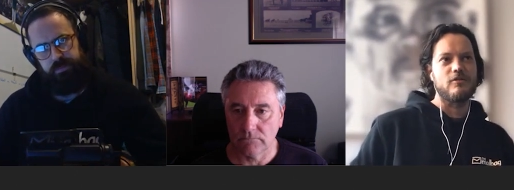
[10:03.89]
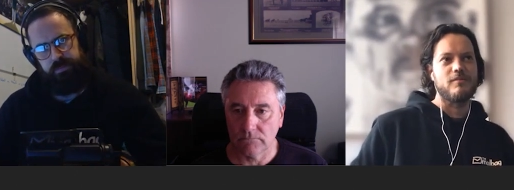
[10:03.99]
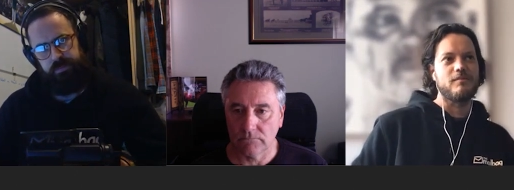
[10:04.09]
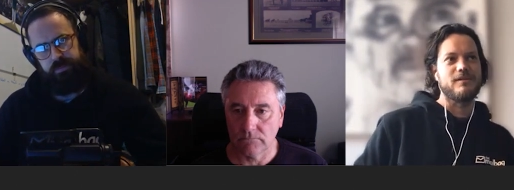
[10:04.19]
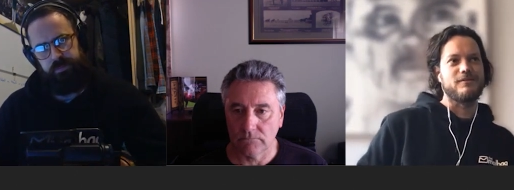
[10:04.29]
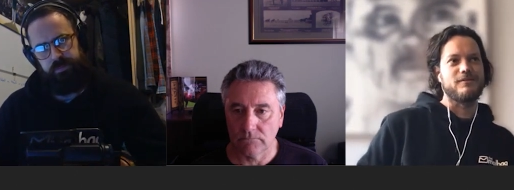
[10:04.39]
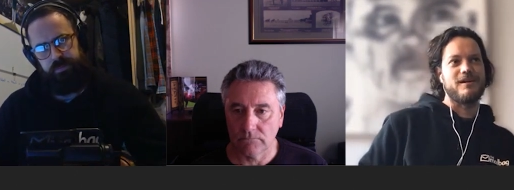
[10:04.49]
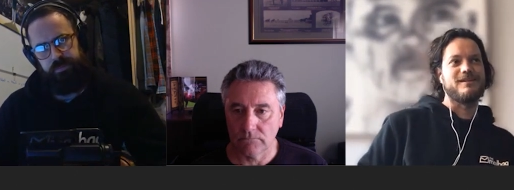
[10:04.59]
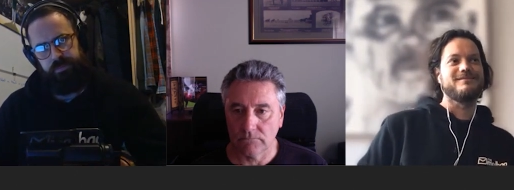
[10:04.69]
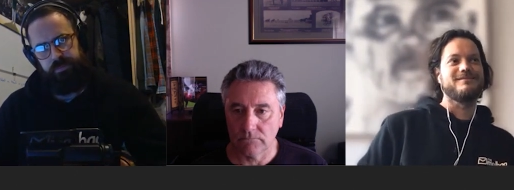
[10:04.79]
Speaker 1: I remember
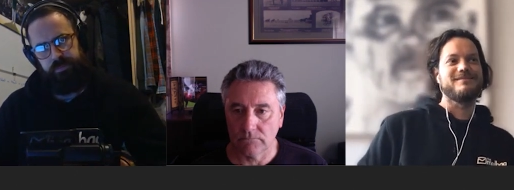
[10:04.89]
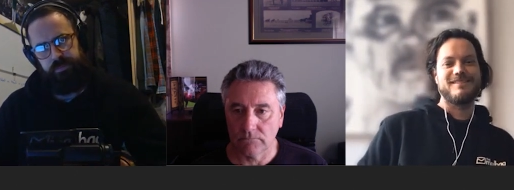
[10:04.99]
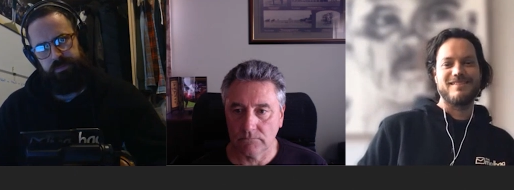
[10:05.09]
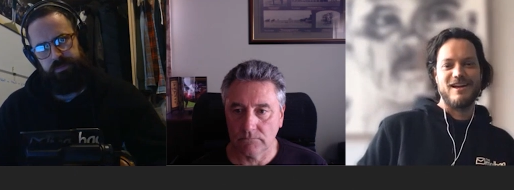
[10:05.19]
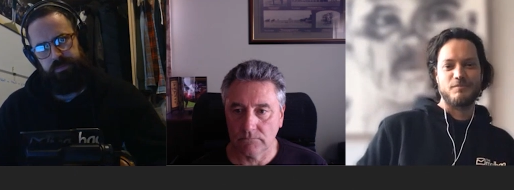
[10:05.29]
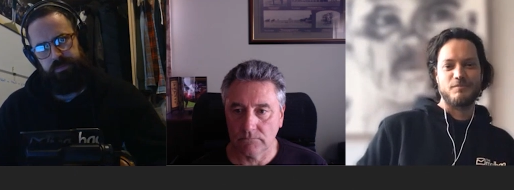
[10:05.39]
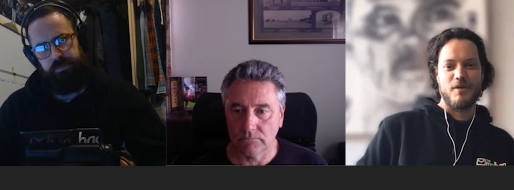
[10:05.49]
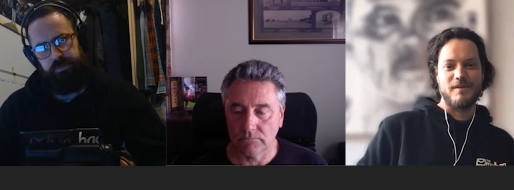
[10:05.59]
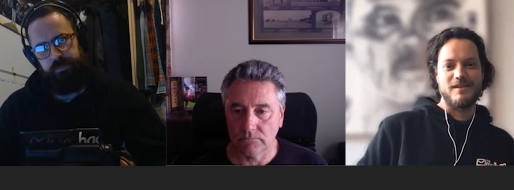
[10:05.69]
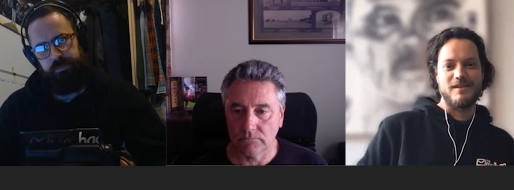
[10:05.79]
uh, last
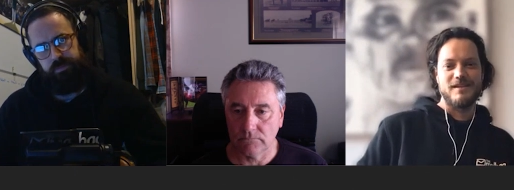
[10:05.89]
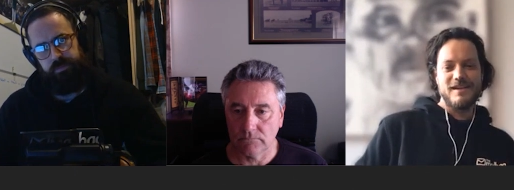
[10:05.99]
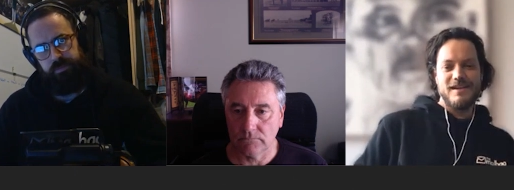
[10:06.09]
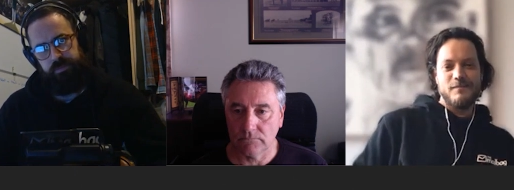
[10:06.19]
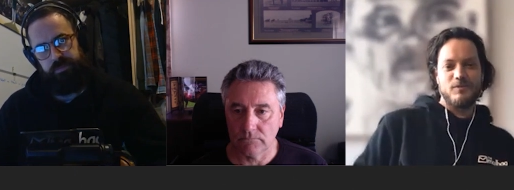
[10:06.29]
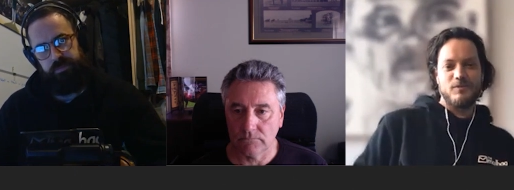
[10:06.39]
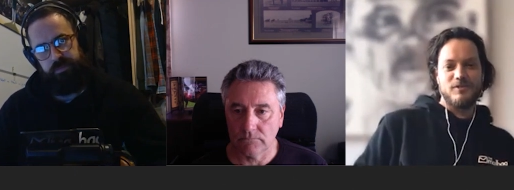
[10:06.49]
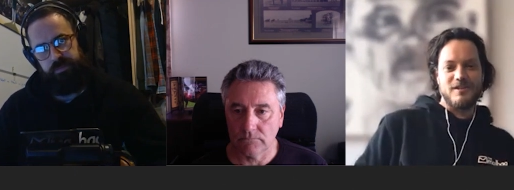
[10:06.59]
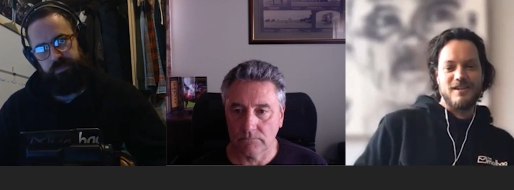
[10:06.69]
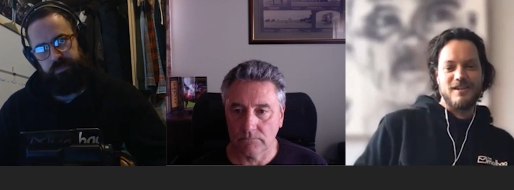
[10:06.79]
preppy
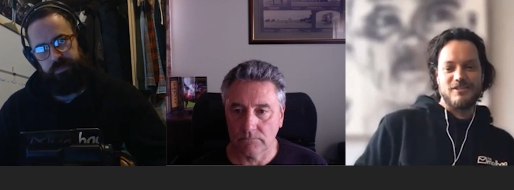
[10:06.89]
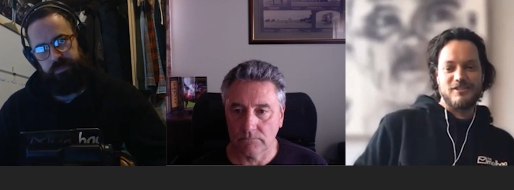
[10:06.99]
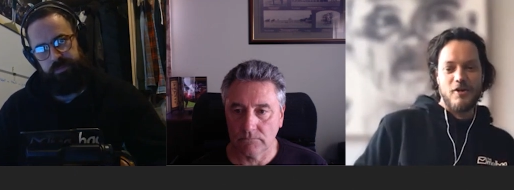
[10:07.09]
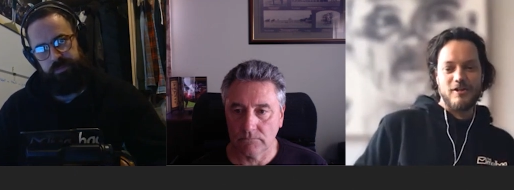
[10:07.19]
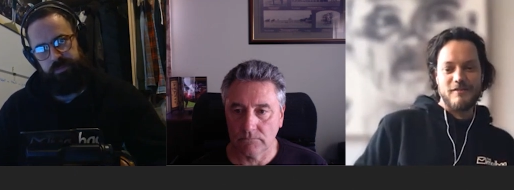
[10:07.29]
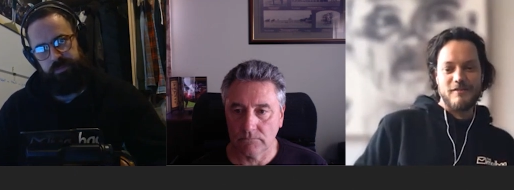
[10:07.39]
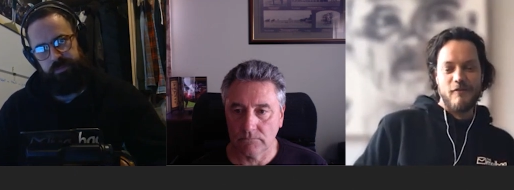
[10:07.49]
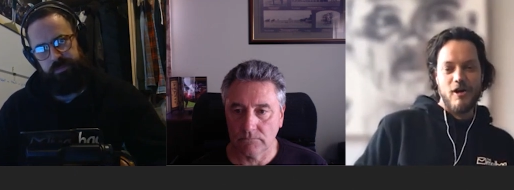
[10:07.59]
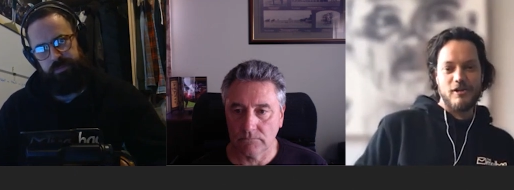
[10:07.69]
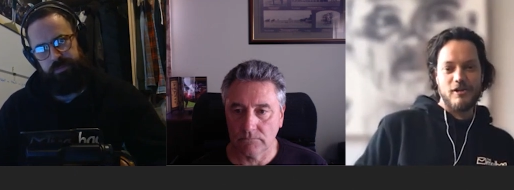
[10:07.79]
didn't necessarily
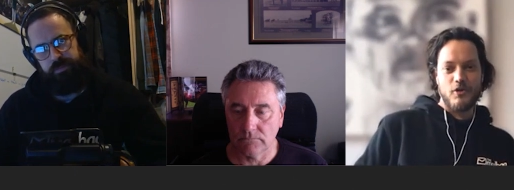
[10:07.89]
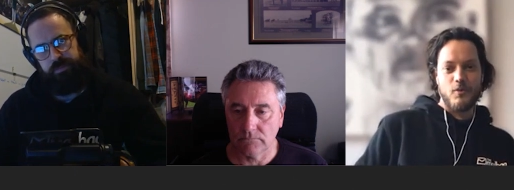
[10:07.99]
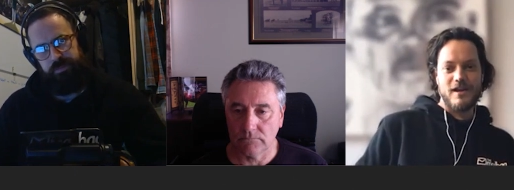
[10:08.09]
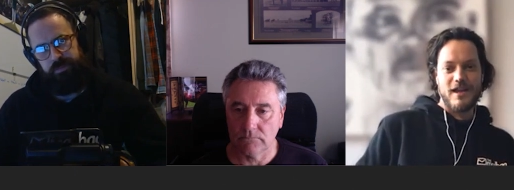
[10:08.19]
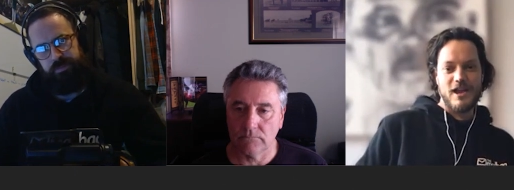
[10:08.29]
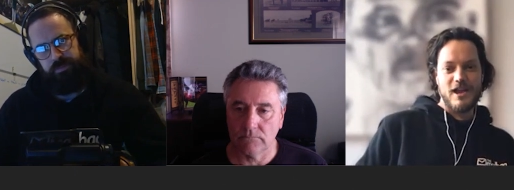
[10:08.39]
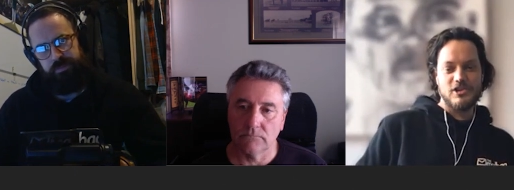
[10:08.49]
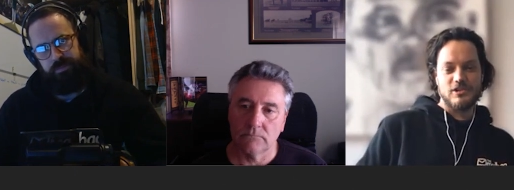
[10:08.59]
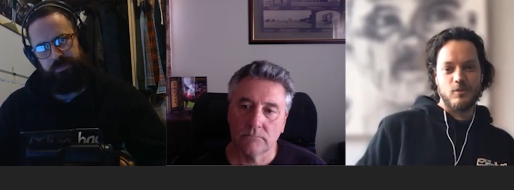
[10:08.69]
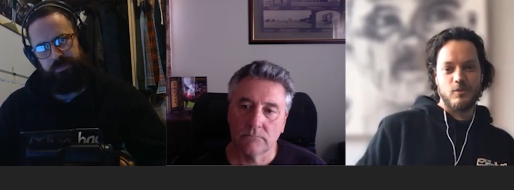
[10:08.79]
find her on one
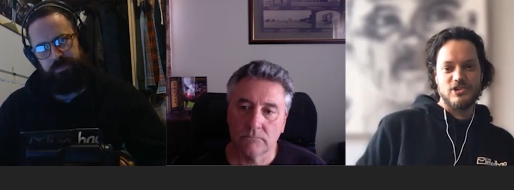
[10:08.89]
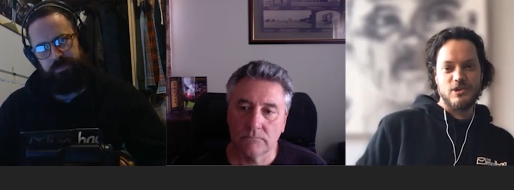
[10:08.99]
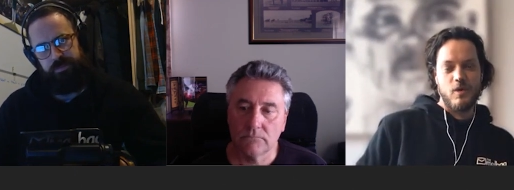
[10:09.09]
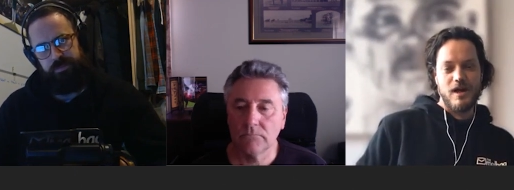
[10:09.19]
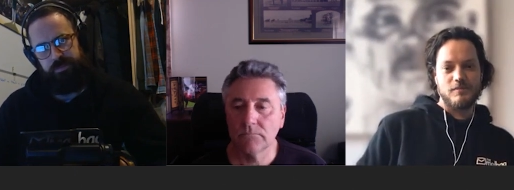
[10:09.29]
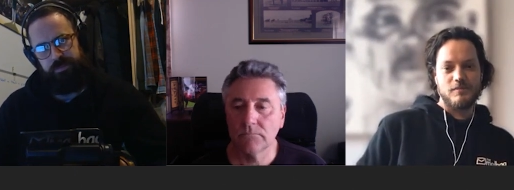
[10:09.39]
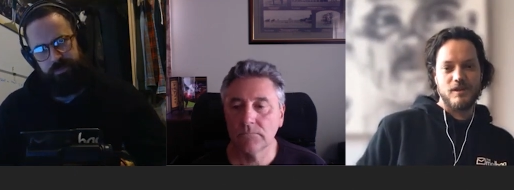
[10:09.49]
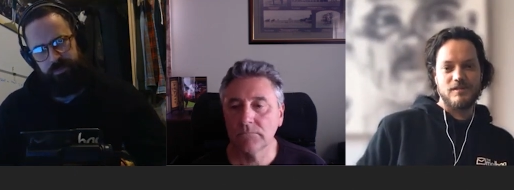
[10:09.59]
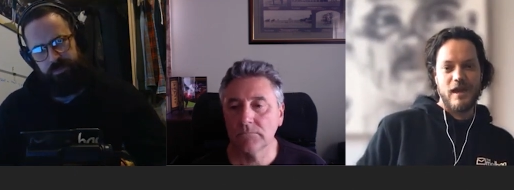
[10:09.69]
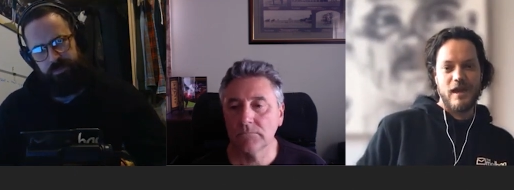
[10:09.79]
occasion when she won,
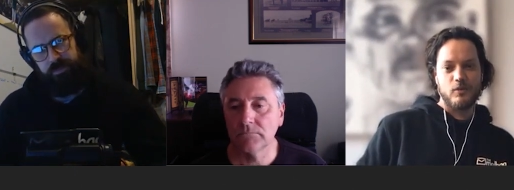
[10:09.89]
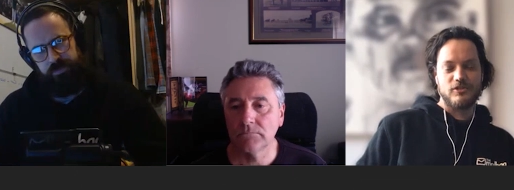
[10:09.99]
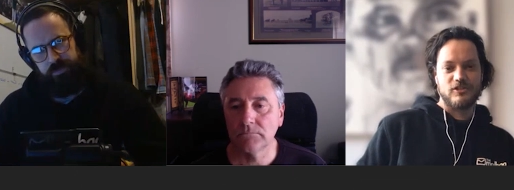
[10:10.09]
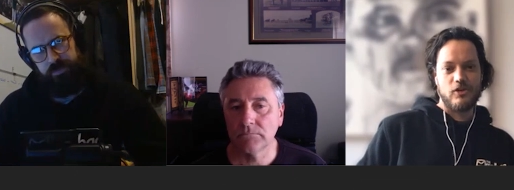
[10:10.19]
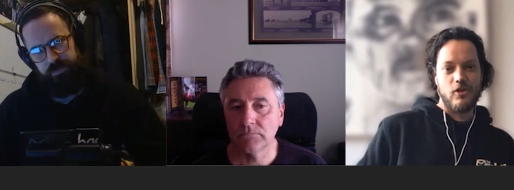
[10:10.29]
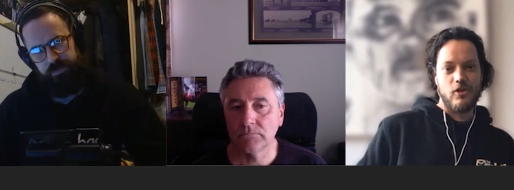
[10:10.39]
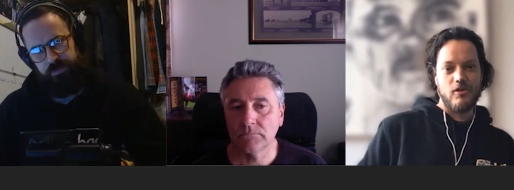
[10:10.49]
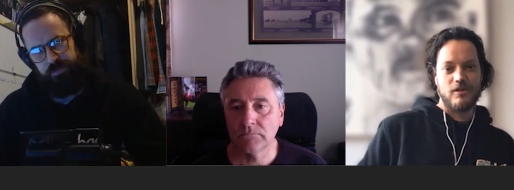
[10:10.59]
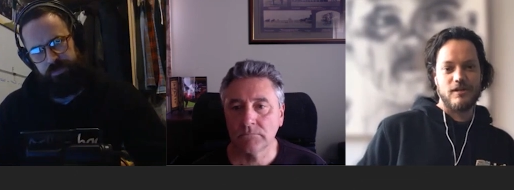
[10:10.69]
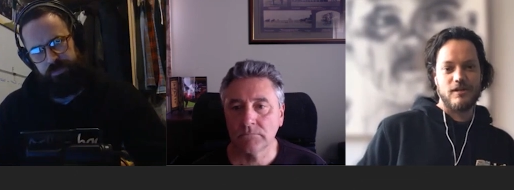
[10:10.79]
but that was just
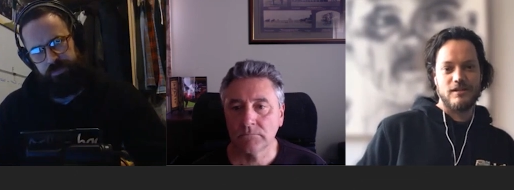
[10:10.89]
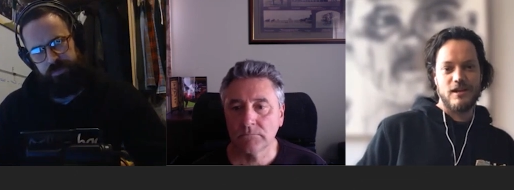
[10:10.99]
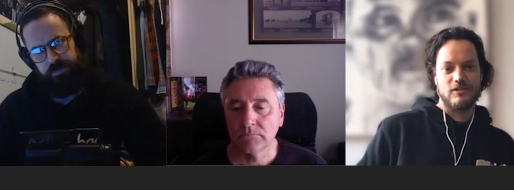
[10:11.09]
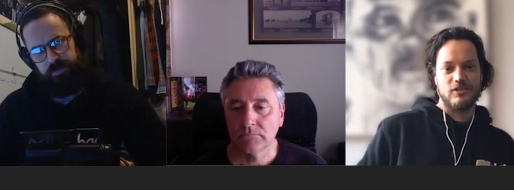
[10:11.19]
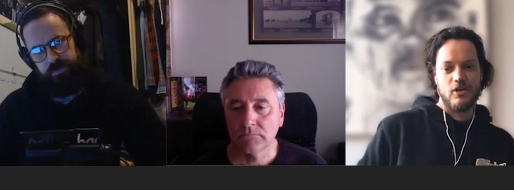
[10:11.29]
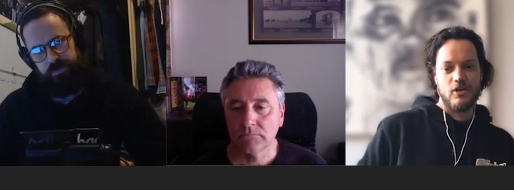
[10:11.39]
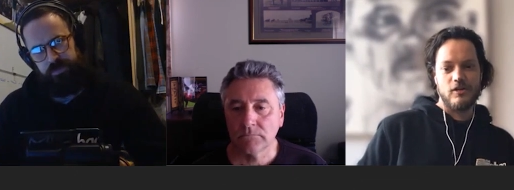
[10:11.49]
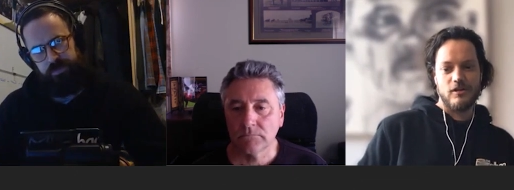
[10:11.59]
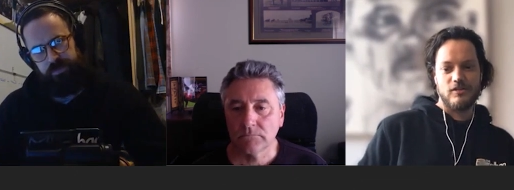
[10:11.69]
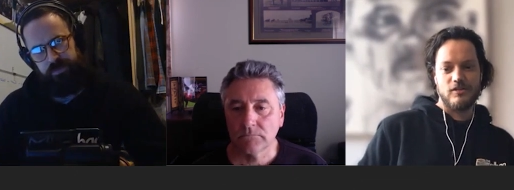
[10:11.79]
her and, and getting to know
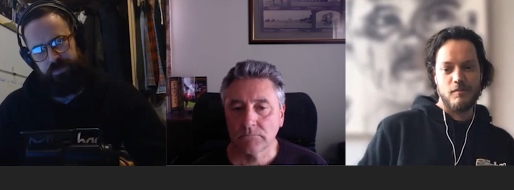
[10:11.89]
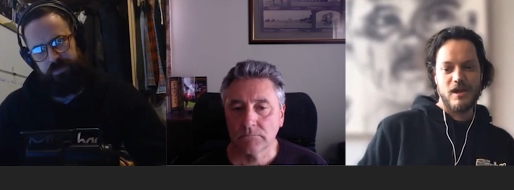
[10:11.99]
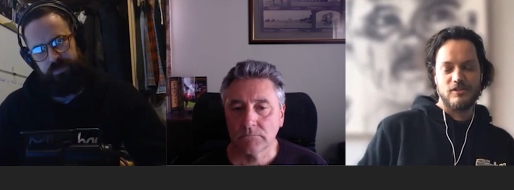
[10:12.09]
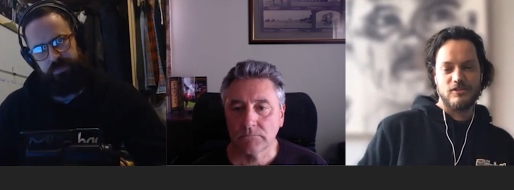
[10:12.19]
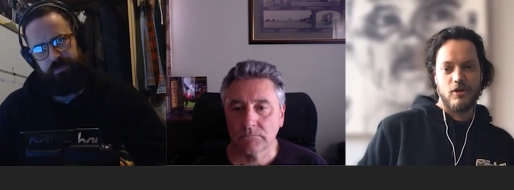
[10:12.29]
the the mare.